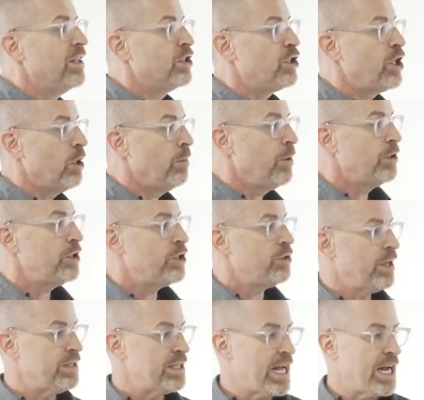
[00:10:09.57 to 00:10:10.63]
share purchase
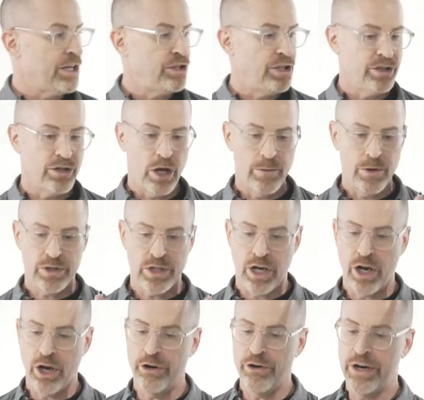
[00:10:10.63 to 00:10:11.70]
transaction is almost
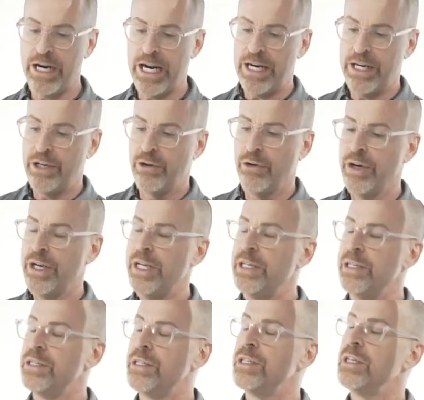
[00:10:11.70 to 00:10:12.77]
180
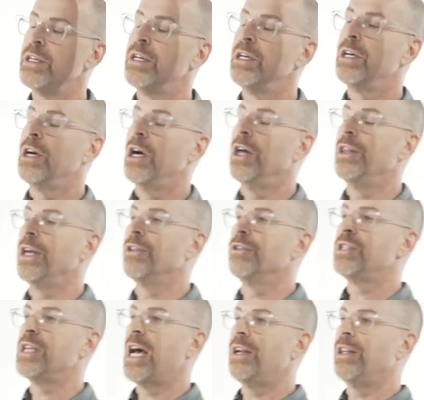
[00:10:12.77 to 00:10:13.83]
degrees on the other
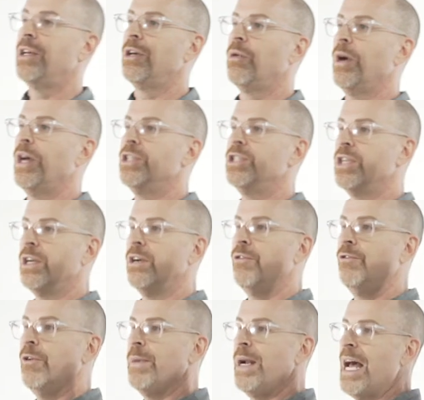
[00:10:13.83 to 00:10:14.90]
side of the equation
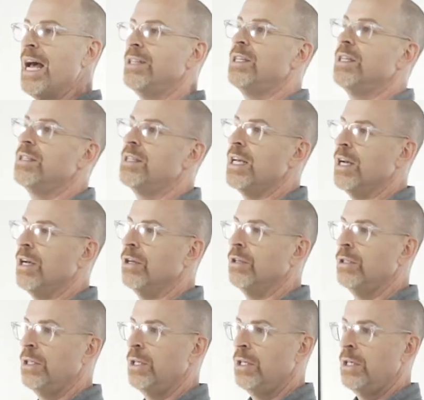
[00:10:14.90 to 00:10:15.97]
from an asset sale
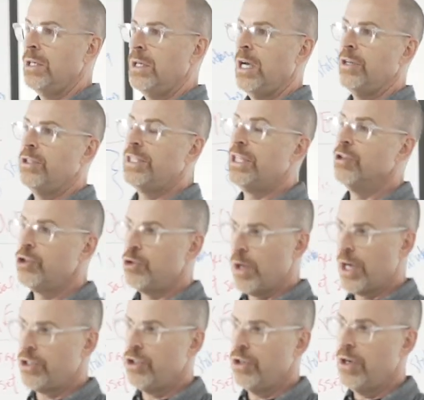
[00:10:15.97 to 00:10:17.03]
deal
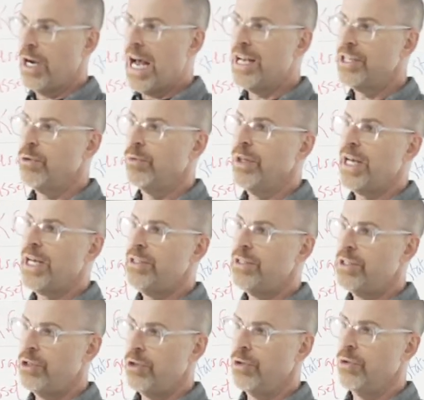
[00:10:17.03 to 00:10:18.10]
structure as it relates
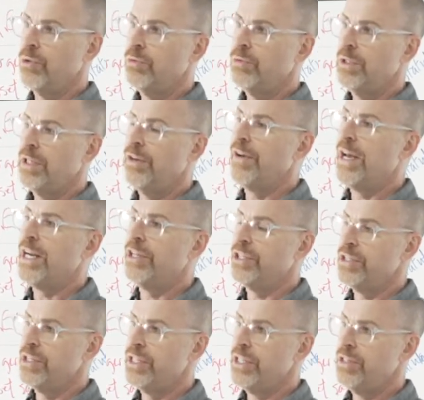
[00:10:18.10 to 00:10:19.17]
to
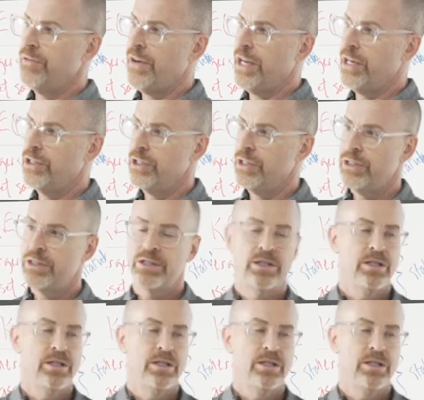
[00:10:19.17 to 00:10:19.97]
advantages and disadvantages.